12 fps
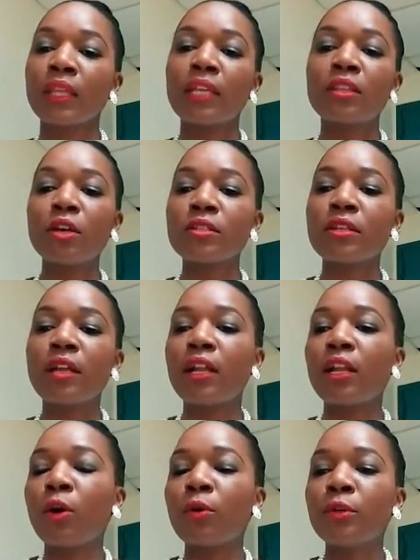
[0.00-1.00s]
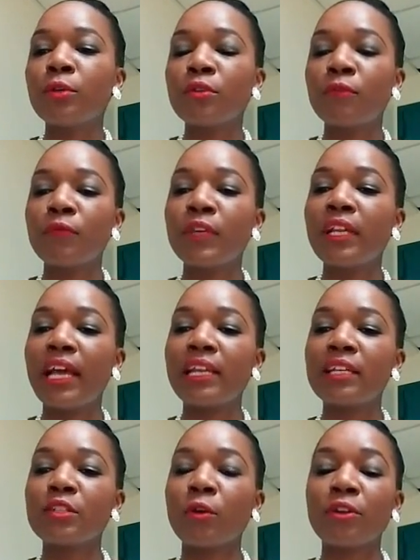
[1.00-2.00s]
it doesn't allow you to feel
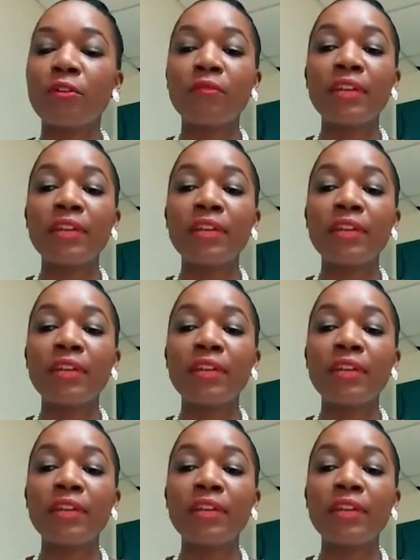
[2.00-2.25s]
any sort of